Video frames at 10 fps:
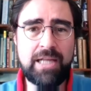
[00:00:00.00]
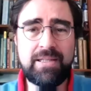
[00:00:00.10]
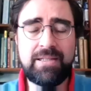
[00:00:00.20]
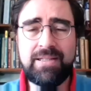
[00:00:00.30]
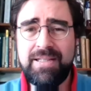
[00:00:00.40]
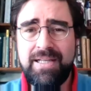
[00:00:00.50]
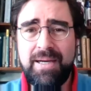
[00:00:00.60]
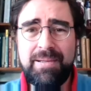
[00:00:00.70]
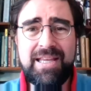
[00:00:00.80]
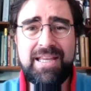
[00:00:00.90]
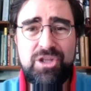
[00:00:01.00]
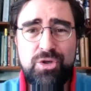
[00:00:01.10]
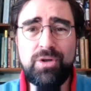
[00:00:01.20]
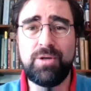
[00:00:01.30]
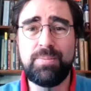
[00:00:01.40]
And
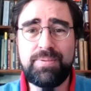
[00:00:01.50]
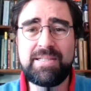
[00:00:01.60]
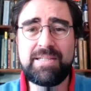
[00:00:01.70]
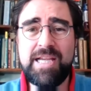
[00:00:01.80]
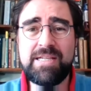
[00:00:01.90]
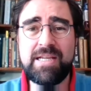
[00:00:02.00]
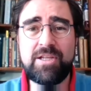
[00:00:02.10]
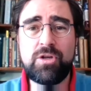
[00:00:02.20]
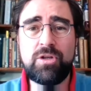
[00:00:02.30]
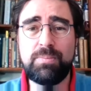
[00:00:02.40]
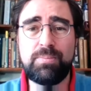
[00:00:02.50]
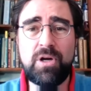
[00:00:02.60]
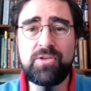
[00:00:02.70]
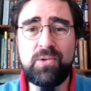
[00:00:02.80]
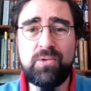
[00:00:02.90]
Europe, it's amazing. You go to
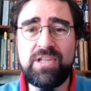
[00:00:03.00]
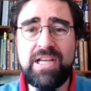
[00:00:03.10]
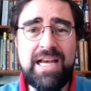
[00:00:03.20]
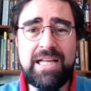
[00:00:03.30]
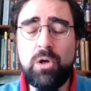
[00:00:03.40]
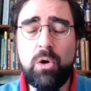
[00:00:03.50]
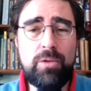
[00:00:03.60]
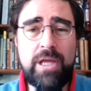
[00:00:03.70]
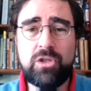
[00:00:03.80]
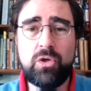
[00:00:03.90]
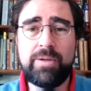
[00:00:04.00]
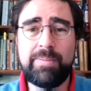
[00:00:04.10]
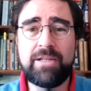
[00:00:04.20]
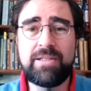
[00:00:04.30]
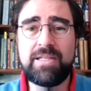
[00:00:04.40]
Brussels, and all they talk
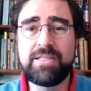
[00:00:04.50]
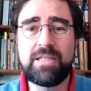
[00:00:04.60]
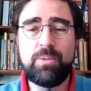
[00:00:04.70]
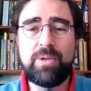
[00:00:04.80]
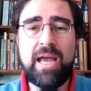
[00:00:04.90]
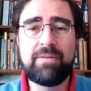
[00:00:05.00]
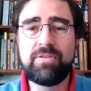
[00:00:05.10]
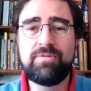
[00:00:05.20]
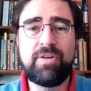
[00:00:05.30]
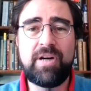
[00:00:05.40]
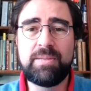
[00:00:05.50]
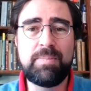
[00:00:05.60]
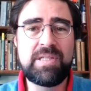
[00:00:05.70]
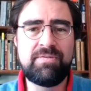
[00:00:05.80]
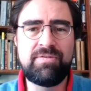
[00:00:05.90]
about is we have to fight
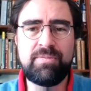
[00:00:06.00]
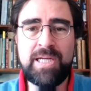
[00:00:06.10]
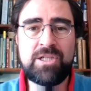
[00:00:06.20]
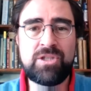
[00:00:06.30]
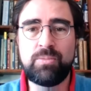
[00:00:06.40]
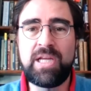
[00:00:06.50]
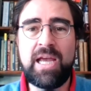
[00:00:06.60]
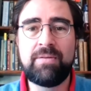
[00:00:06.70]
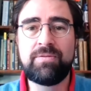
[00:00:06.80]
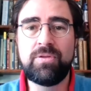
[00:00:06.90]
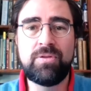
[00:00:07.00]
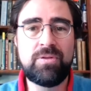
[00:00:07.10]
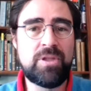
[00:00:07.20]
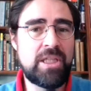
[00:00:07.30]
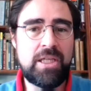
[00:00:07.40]
misinformation, we have
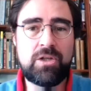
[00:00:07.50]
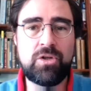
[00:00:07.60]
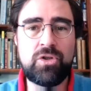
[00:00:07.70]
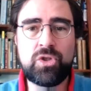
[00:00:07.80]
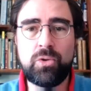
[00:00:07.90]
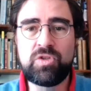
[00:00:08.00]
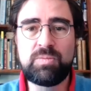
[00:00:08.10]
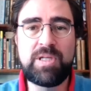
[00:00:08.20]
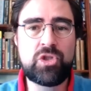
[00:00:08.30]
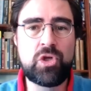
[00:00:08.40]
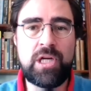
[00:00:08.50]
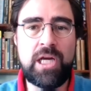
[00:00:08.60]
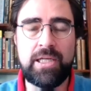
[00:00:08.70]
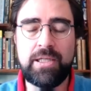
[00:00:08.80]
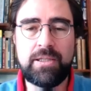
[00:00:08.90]
to control speech
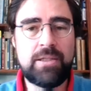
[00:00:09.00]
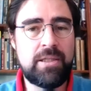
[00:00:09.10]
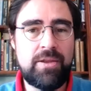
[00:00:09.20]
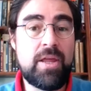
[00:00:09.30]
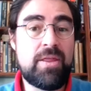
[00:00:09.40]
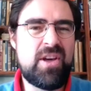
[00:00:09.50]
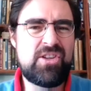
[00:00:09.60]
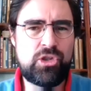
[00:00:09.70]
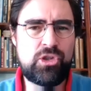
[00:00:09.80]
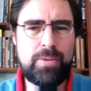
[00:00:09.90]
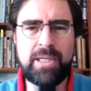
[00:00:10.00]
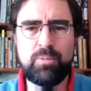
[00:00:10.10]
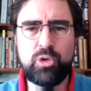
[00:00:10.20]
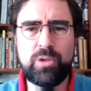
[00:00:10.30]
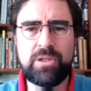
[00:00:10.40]
online. They're, they're
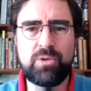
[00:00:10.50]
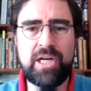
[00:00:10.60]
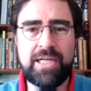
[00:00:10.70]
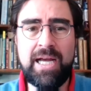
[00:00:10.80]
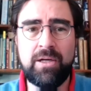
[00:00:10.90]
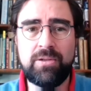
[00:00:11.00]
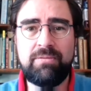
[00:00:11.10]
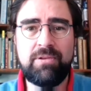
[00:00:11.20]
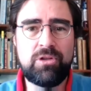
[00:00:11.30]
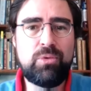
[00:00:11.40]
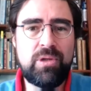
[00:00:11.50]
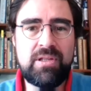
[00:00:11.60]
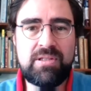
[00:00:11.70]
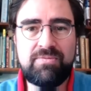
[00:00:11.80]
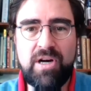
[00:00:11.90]
suing Twitter right now, even though
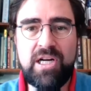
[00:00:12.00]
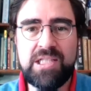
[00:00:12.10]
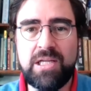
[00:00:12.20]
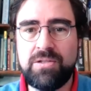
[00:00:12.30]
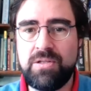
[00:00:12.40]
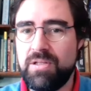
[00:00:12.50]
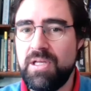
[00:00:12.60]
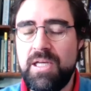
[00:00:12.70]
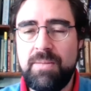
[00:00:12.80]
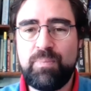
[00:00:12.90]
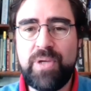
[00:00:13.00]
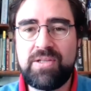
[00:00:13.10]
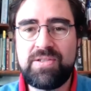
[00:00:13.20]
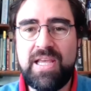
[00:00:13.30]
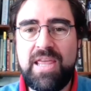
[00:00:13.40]
Twitter is very censored,
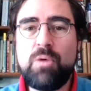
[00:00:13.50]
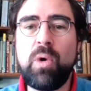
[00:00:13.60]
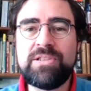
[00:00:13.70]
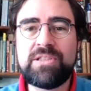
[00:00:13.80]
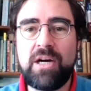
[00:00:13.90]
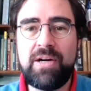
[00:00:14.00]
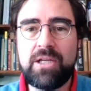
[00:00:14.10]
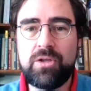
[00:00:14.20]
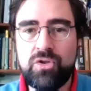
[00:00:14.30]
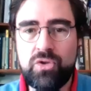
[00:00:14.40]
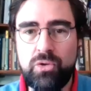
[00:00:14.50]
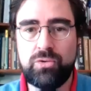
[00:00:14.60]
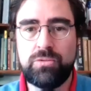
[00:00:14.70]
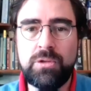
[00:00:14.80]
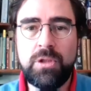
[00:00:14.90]
because they want direct
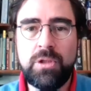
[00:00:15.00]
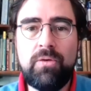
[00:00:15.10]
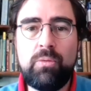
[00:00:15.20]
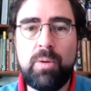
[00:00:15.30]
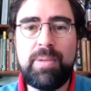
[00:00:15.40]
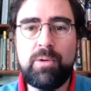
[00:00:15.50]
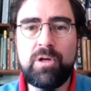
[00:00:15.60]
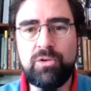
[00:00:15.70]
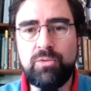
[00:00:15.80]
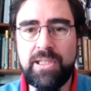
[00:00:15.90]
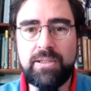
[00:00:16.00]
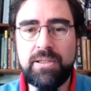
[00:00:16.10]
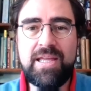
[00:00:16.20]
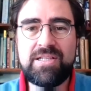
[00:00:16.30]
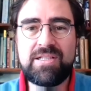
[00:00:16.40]
control over what people can tweet.
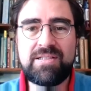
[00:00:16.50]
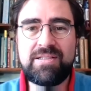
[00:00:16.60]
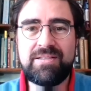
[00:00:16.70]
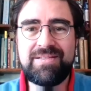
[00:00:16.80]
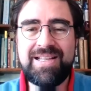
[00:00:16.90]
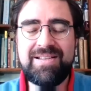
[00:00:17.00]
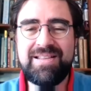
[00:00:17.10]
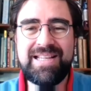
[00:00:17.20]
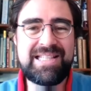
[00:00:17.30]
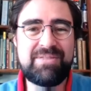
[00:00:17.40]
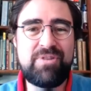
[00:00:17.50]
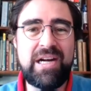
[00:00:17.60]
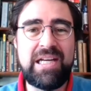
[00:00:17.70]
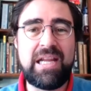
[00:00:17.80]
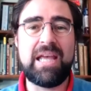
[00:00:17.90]
They just, they, it's a
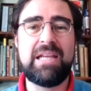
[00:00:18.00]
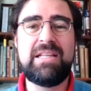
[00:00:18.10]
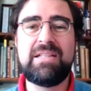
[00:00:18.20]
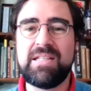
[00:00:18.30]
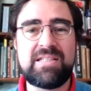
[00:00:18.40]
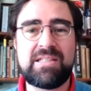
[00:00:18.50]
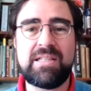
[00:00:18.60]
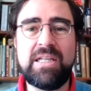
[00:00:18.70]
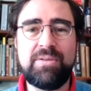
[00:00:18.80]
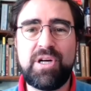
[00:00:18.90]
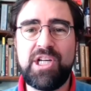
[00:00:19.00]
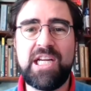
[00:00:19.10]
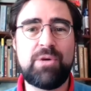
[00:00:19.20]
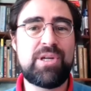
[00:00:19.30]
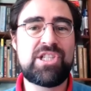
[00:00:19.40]
very elitist,
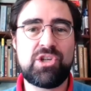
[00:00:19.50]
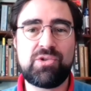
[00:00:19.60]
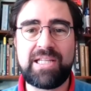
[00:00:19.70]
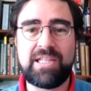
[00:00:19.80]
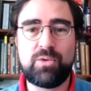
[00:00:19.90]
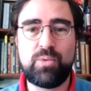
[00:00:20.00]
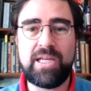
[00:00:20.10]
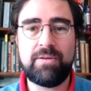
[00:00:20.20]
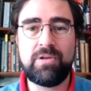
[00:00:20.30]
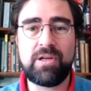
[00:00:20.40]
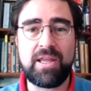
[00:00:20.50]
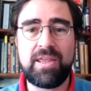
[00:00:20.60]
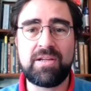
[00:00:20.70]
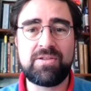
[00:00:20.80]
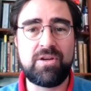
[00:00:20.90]
very aristocratic way of looking
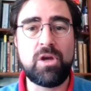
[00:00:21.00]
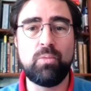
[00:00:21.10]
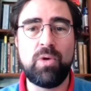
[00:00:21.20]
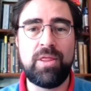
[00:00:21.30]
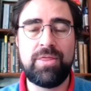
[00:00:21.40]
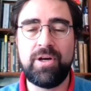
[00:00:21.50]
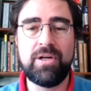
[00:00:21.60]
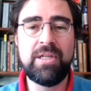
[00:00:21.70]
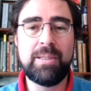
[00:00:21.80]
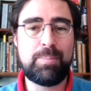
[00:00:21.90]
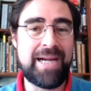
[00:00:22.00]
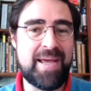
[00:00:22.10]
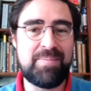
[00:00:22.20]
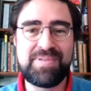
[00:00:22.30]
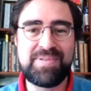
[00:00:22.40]
at things. So you don't want the
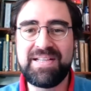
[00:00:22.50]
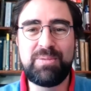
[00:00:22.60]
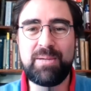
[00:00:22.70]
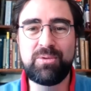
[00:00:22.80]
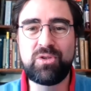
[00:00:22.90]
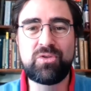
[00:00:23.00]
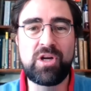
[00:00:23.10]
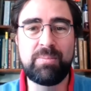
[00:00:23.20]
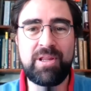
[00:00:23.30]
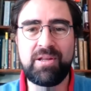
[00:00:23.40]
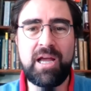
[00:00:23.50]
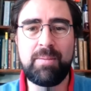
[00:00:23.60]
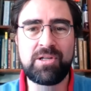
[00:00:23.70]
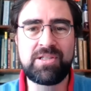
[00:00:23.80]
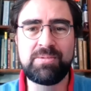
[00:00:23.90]
plebs to be able to talk among the,
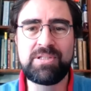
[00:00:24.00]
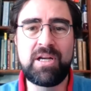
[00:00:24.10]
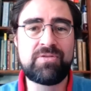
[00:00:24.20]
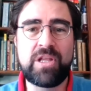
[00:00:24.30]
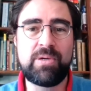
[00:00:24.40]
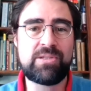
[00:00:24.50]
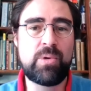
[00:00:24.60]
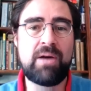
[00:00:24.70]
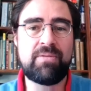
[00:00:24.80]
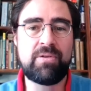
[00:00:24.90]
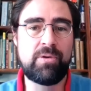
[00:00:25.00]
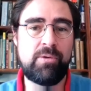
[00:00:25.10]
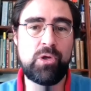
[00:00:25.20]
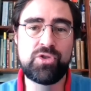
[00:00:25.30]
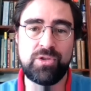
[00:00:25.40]
amongst themselves, otherwise we'll have a
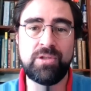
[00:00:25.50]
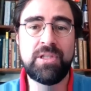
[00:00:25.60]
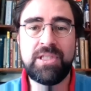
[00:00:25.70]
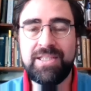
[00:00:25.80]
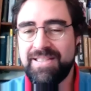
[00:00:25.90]
revolution.